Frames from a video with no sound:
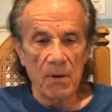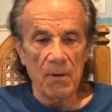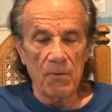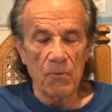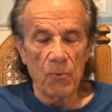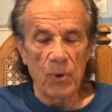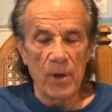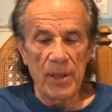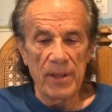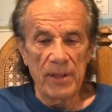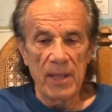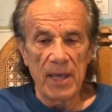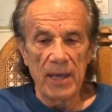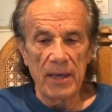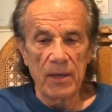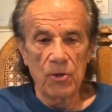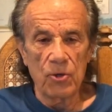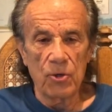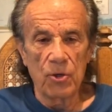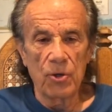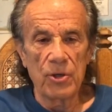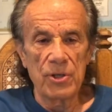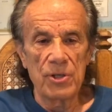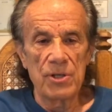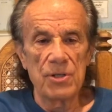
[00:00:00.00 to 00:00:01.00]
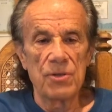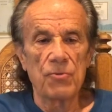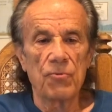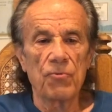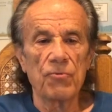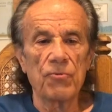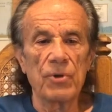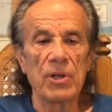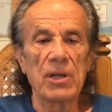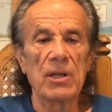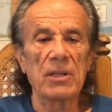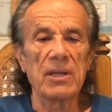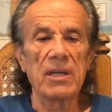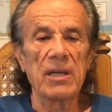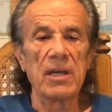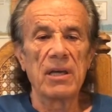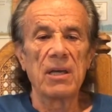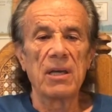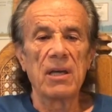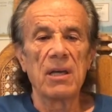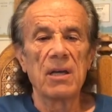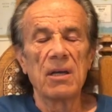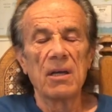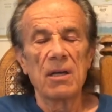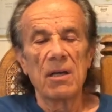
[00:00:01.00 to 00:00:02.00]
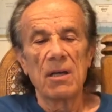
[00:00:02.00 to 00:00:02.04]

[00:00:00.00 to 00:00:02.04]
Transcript: When they couldn't really